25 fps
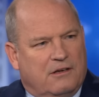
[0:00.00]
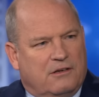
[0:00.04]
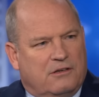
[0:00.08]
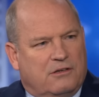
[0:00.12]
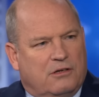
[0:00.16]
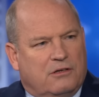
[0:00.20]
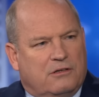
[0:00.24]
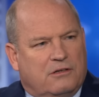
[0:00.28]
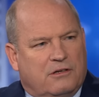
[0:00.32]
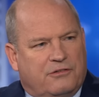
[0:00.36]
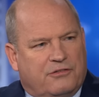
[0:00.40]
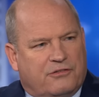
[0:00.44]

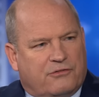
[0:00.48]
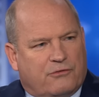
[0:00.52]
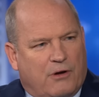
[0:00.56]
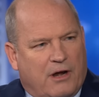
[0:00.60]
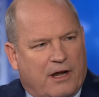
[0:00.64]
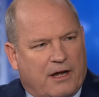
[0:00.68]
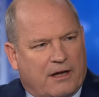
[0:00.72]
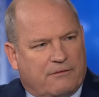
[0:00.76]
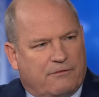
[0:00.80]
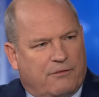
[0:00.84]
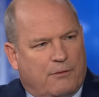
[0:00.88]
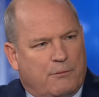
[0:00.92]
to
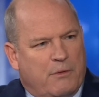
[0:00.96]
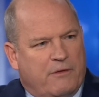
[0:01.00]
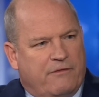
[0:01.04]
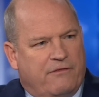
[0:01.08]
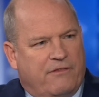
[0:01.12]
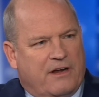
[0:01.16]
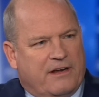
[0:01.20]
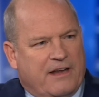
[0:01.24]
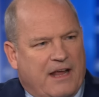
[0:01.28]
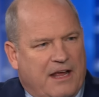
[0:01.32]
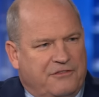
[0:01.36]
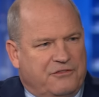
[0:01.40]
distract from a
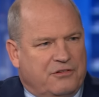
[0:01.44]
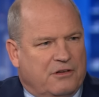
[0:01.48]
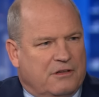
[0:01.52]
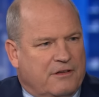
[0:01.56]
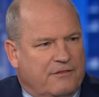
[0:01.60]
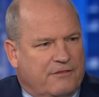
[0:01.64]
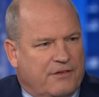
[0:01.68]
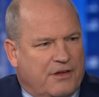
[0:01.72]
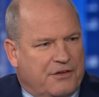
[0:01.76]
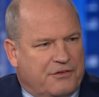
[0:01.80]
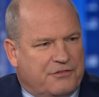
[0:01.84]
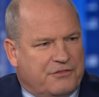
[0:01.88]
financial
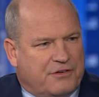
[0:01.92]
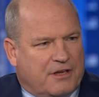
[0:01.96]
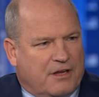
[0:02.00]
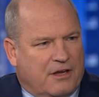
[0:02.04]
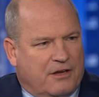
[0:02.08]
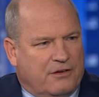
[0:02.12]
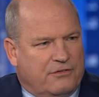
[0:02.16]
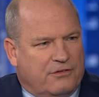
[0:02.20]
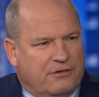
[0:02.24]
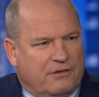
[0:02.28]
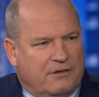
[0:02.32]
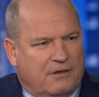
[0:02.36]

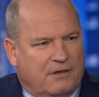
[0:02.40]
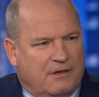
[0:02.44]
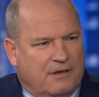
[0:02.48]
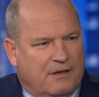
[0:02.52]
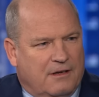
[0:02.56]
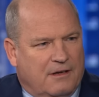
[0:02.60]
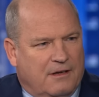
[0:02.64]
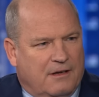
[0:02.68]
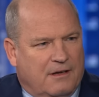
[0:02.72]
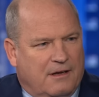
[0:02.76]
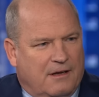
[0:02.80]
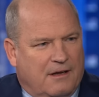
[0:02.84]
investigation.
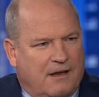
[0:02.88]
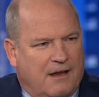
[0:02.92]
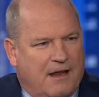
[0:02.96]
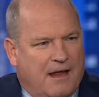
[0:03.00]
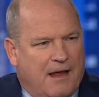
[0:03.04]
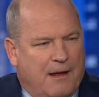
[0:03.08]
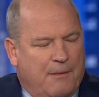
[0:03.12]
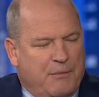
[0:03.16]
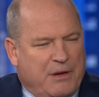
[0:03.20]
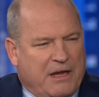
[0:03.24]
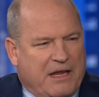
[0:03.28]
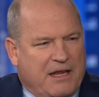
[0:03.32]

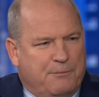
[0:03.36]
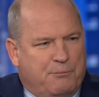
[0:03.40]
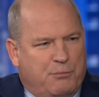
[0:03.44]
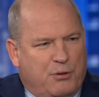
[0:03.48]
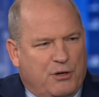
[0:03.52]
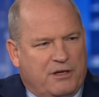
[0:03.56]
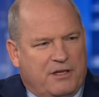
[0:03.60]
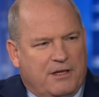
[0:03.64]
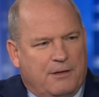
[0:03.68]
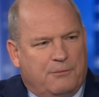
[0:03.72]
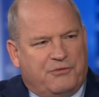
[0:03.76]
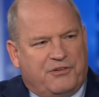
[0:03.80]
I mean, he
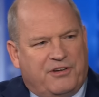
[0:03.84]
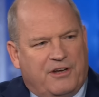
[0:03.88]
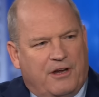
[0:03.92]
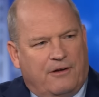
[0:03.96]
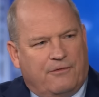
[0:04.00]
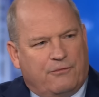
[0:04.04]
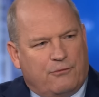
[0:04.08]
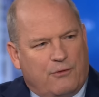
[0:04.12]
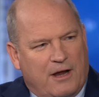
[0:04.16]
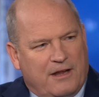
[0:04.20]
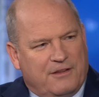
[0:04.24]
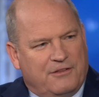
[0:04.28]
put
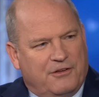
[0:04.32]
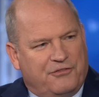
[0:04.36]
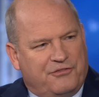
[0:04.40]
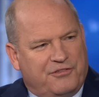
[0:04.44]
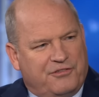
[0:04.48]
himself right in the